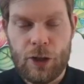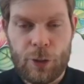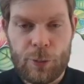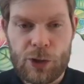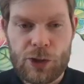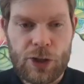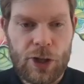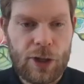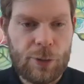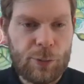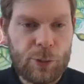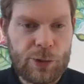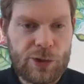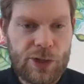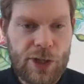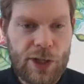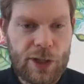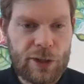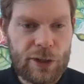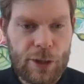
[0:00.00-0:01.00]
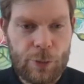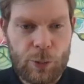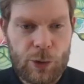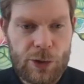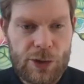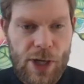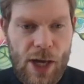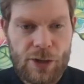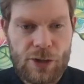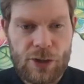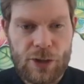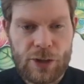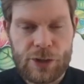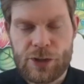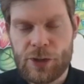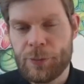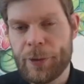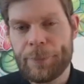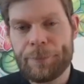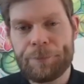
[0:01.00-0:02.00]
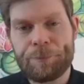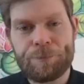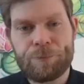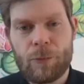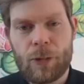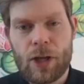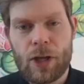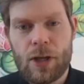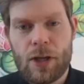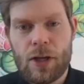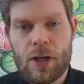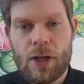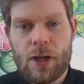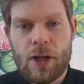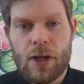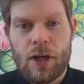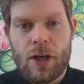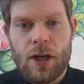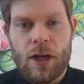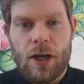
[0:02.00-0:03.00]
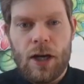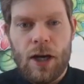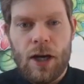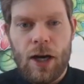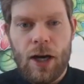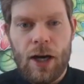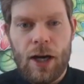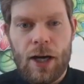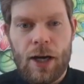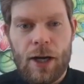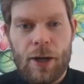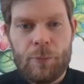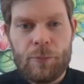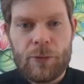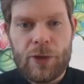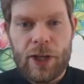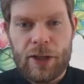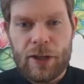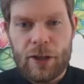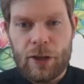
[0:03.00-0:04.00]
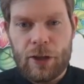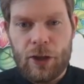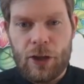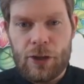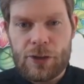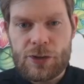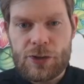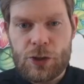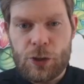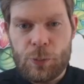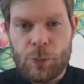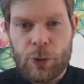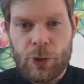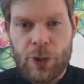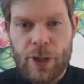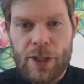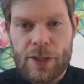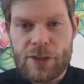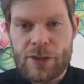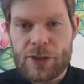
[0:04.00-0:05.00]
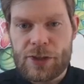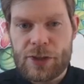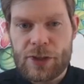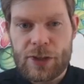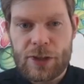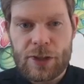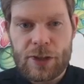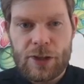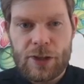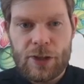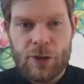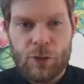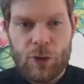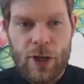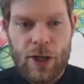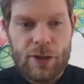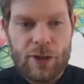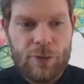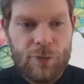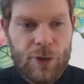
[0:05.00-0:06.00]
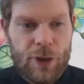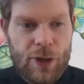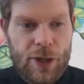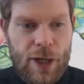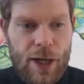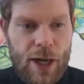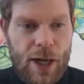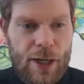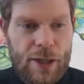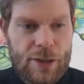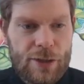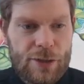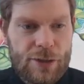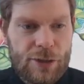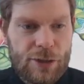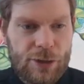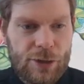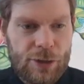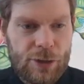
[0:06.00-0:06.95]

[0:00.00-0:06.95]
armor shop. It would say like protection or something. Then it'll also print right at the very end